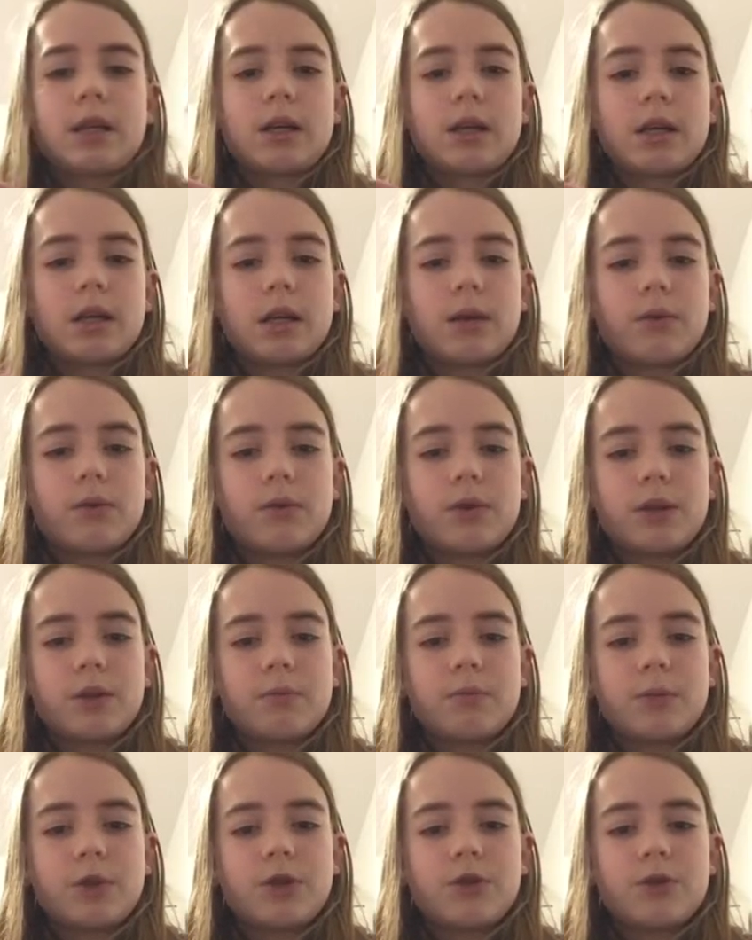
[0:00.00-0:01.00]
I'm going to
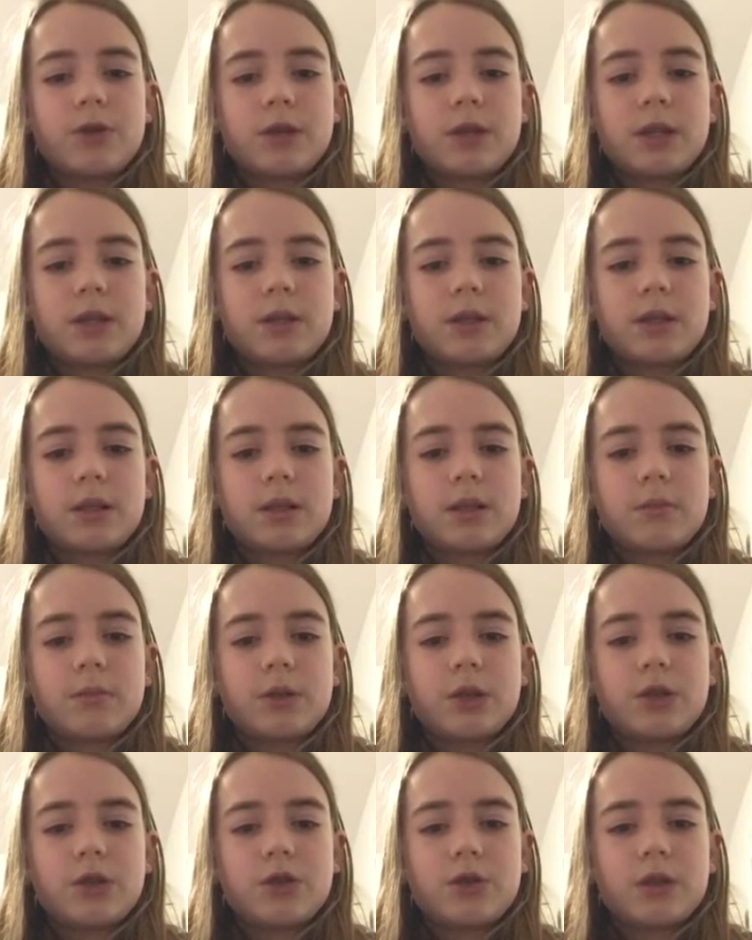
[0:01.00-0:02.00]
measure this and
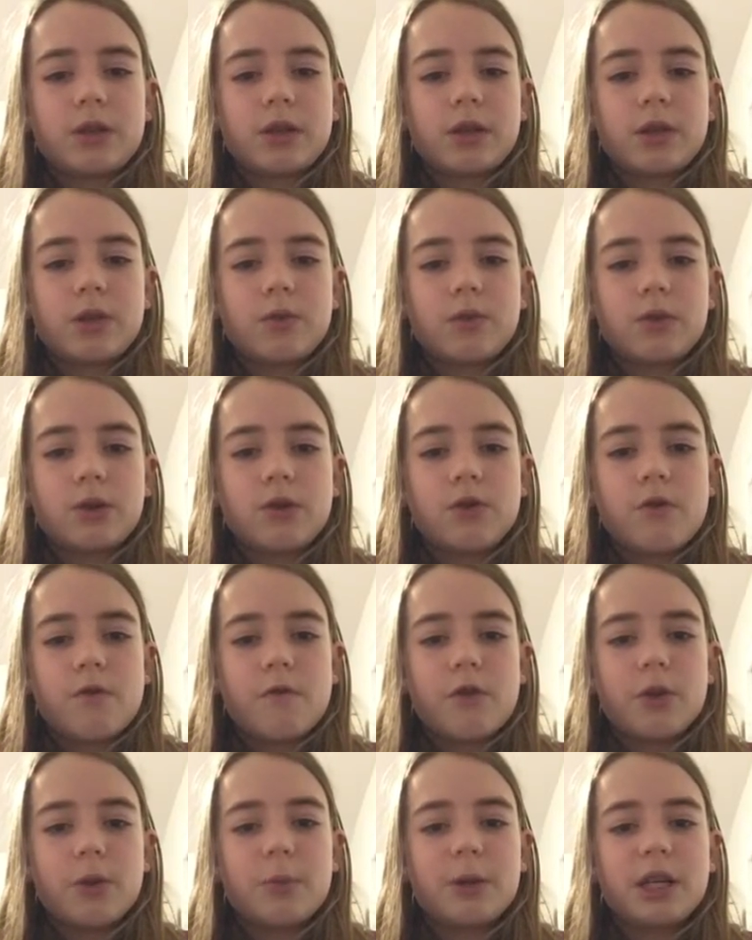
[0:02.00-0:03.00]
make sure that it goes
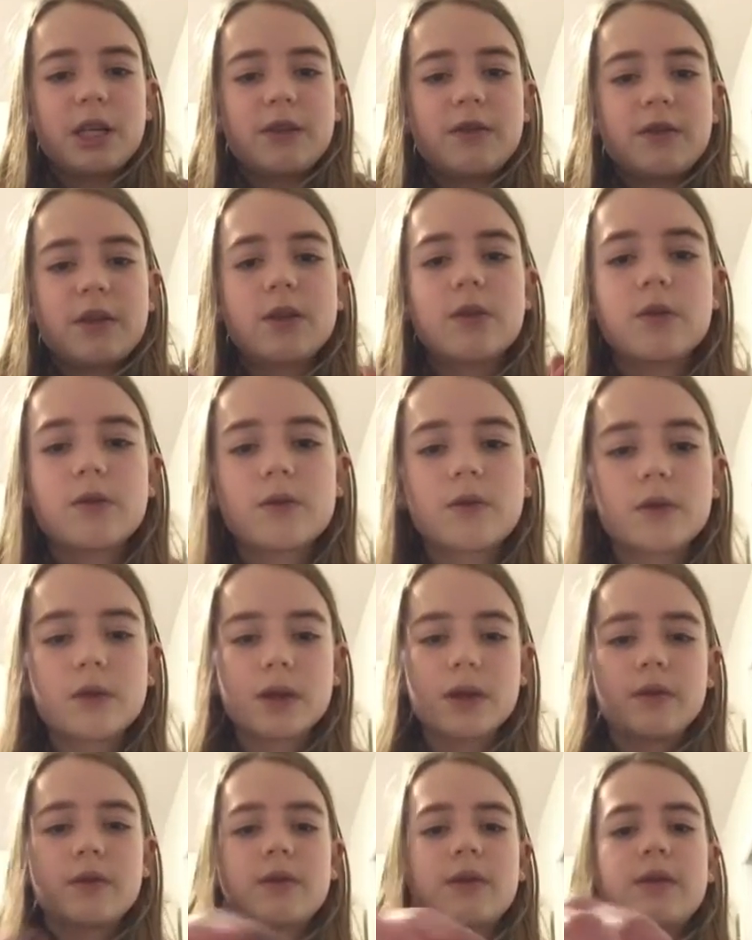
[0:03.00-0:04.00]
over the bunny's ears.
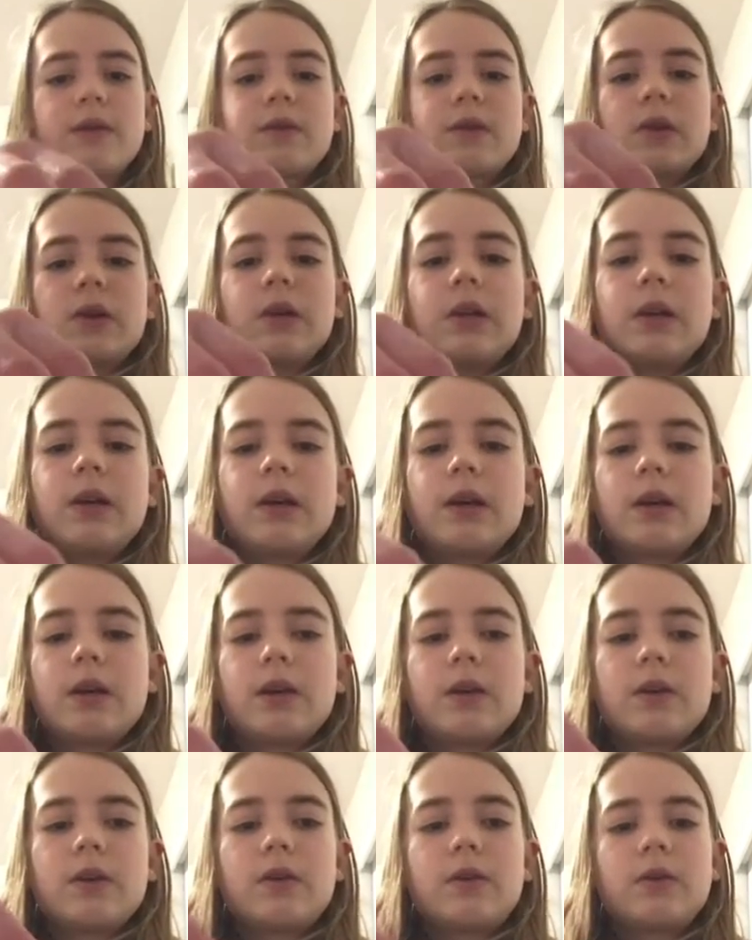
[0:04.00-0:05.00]
Okay, so that's good.
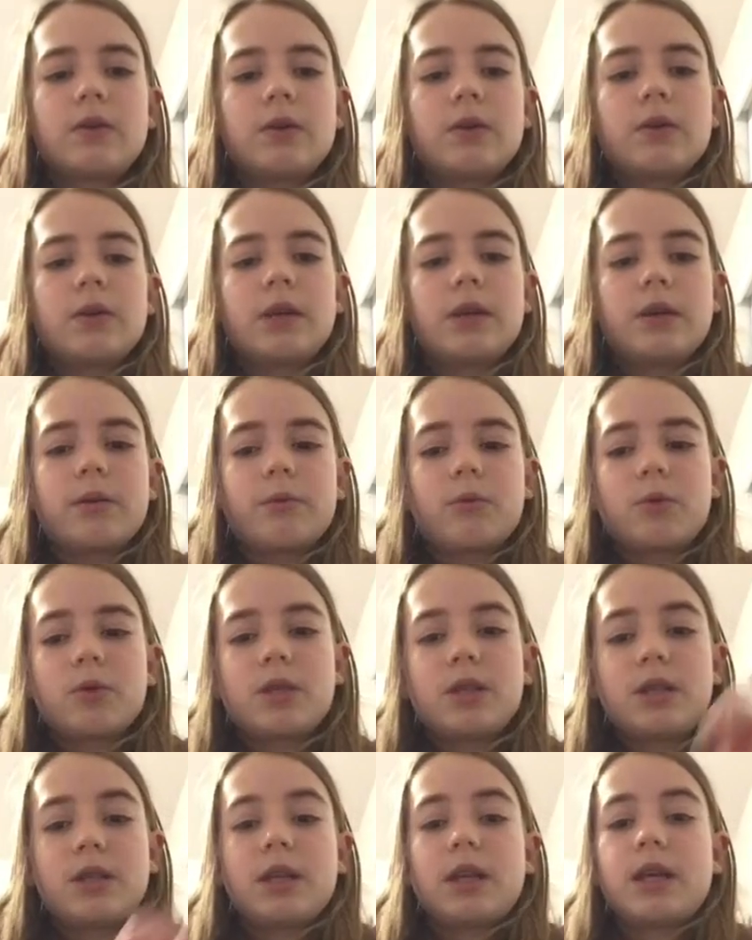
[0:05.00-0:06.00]
So now I'm going
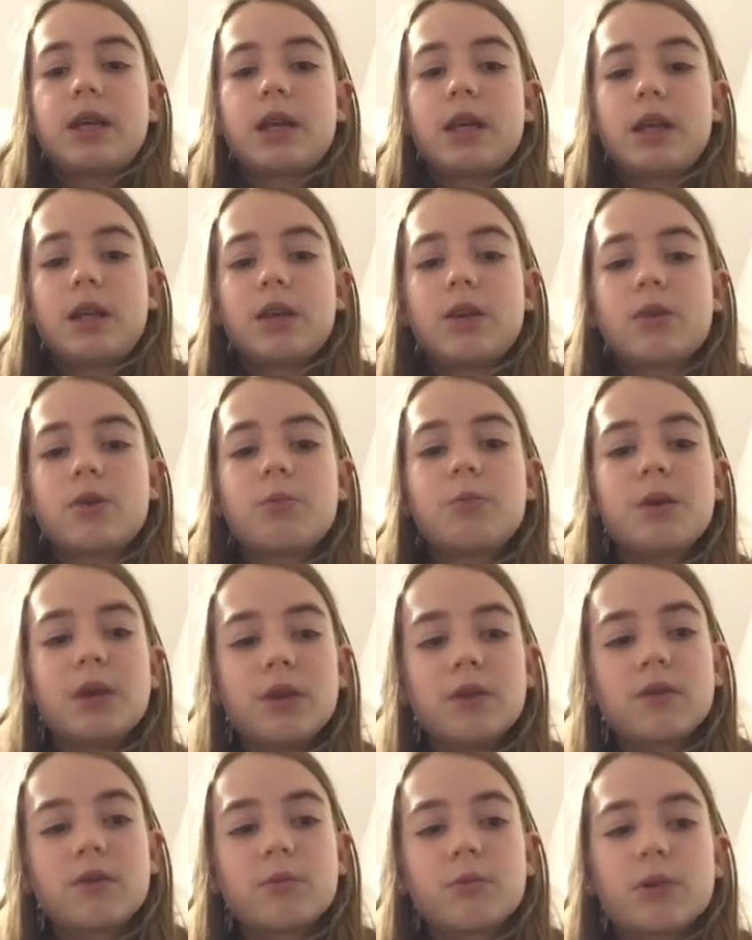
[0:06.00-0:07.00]
to take another
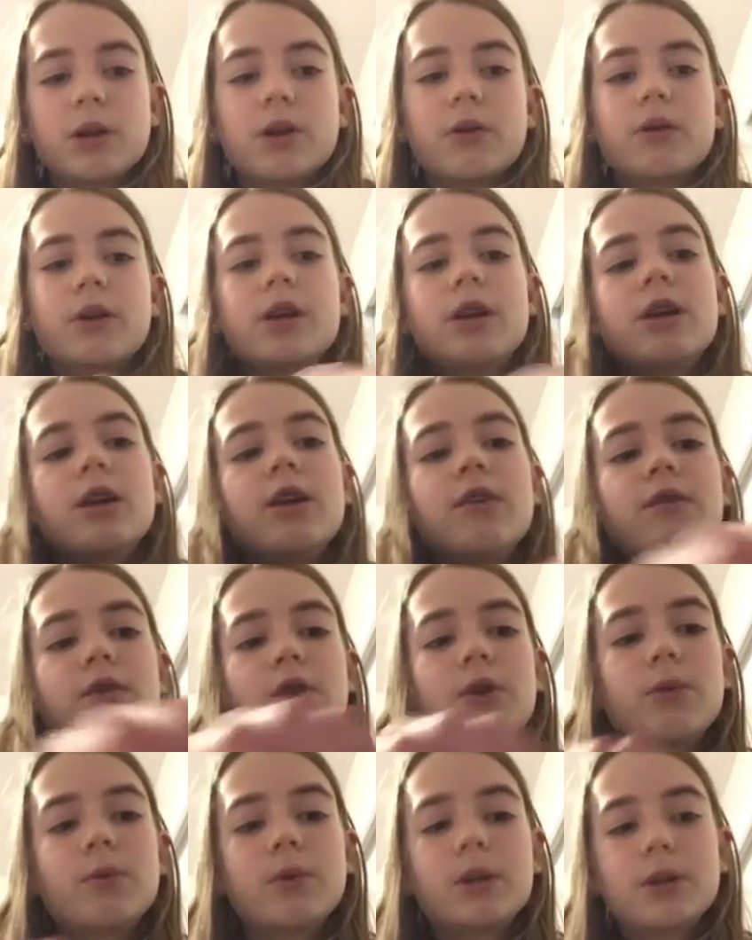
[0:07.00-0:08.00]
piece of brown. If you
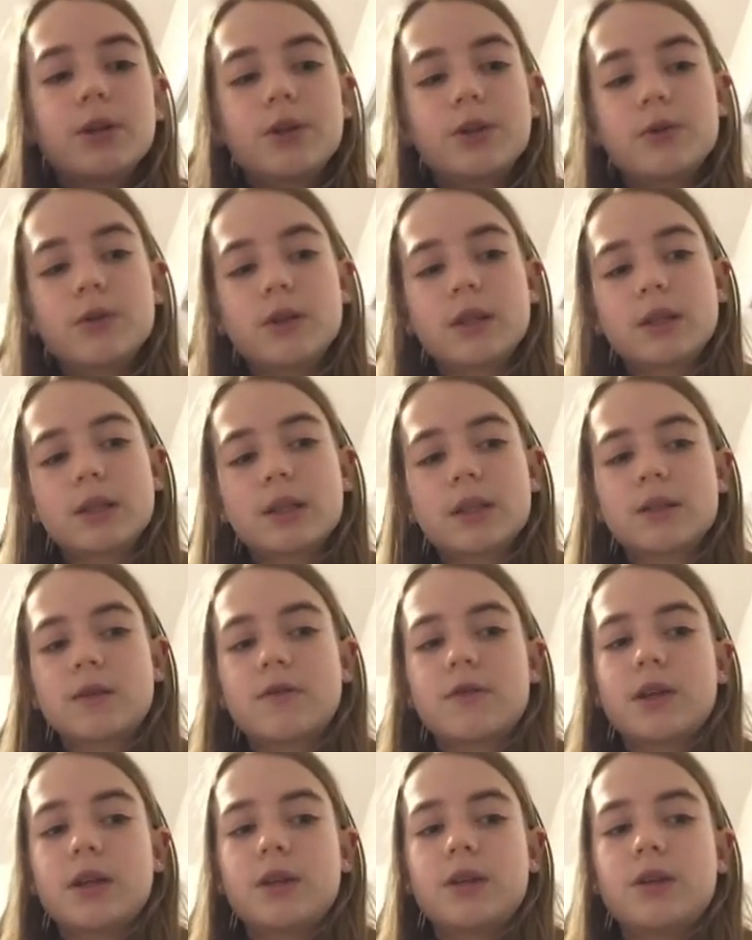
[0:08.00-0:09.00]
don't want to do this, that's
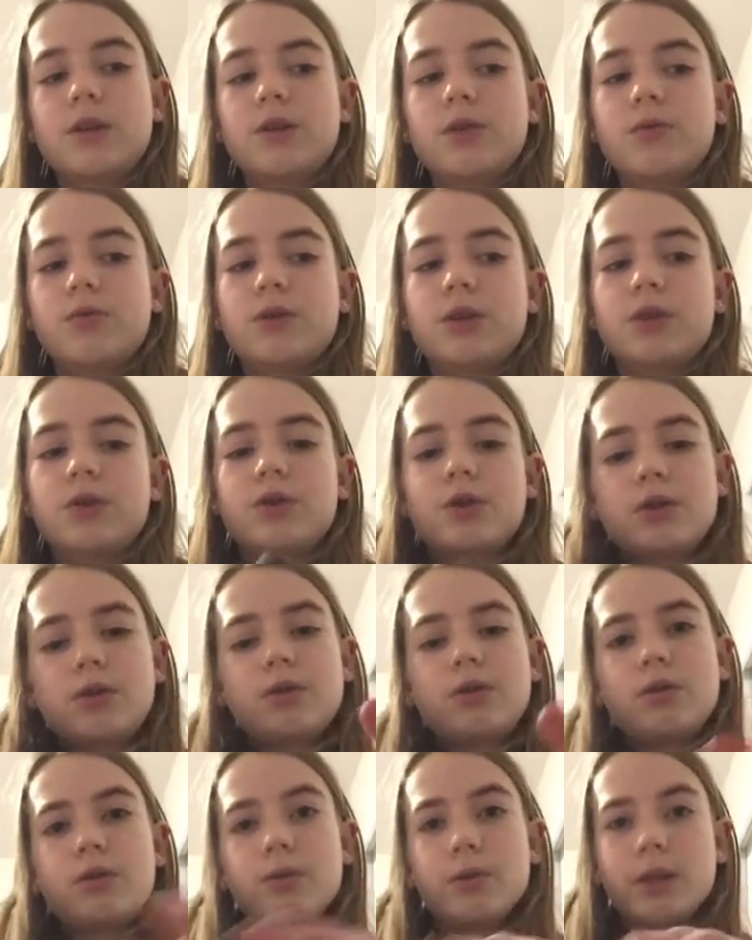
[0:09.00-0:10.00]
fine, and you can
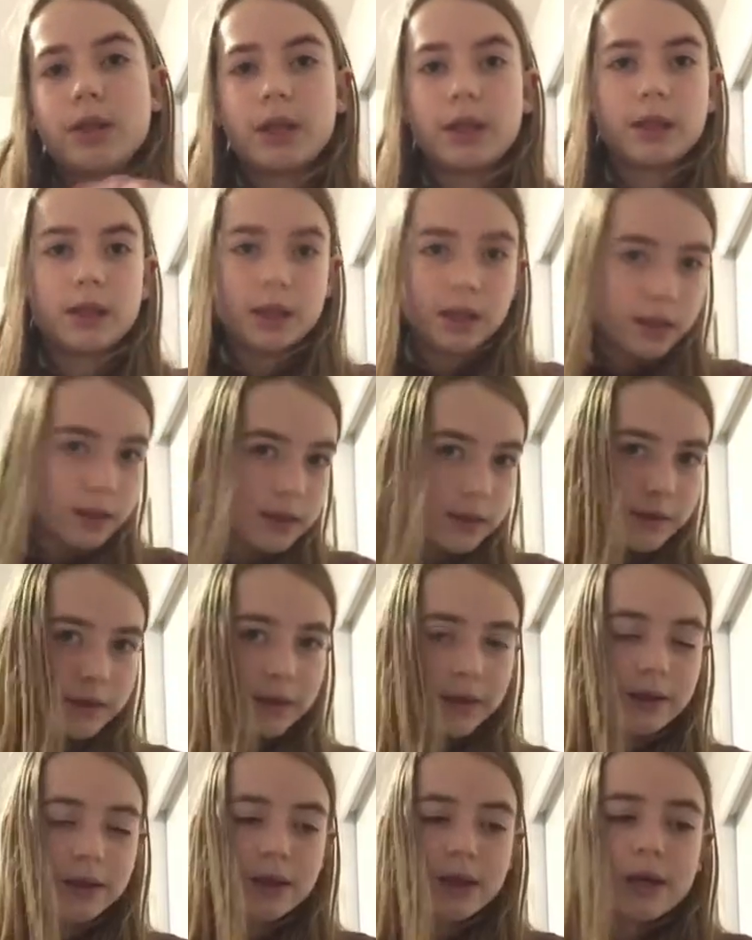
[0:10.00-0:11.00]
just do it like this.
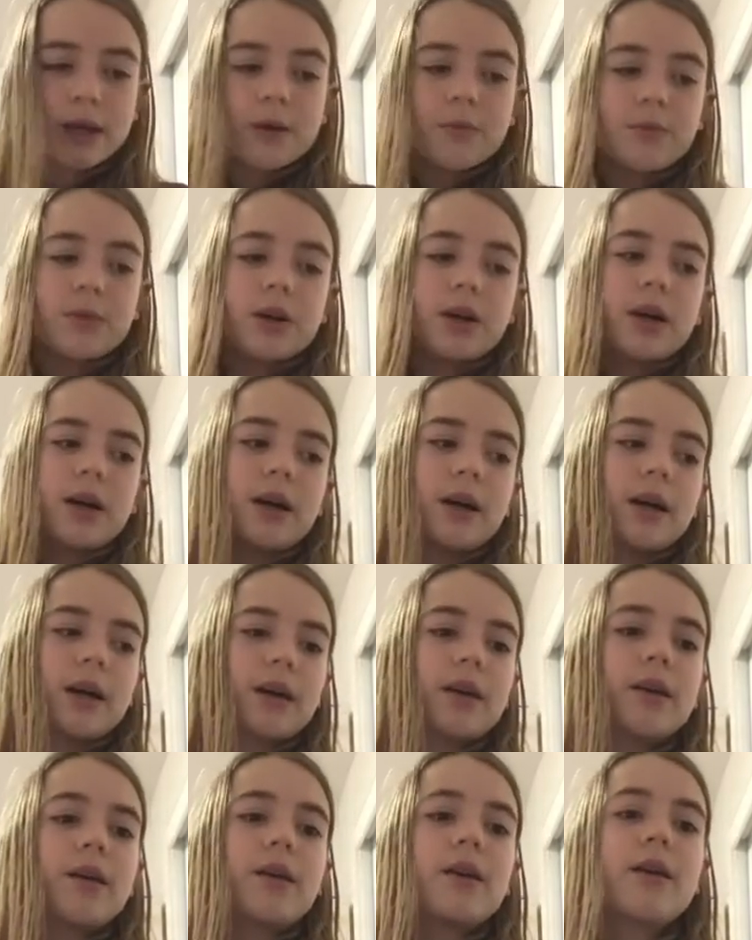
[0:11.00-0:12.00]
But I
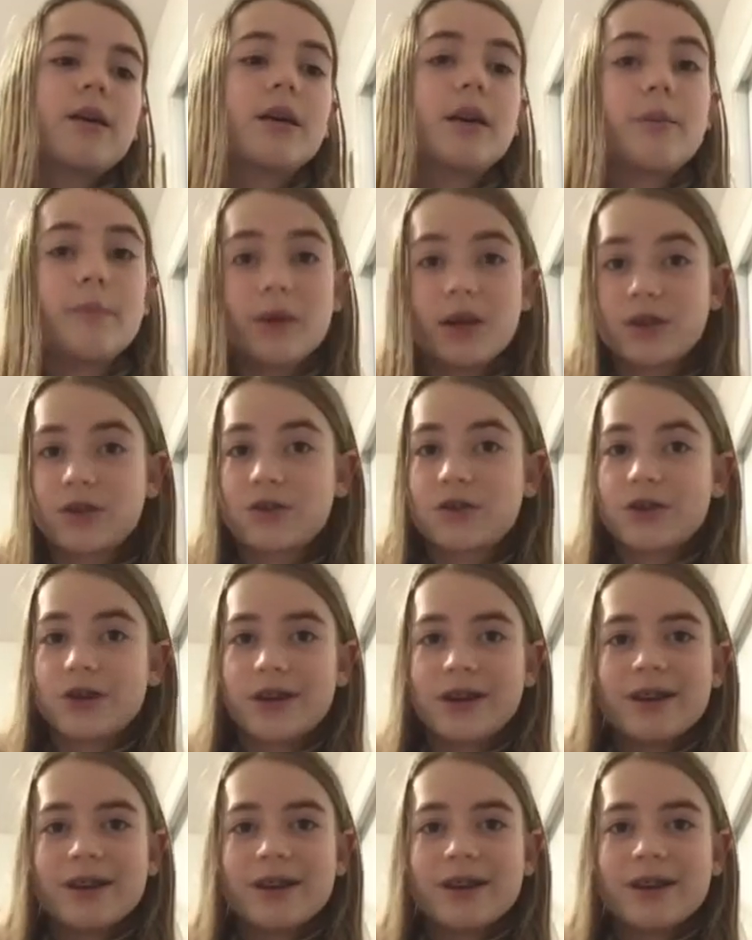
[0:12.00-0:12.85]
am extra,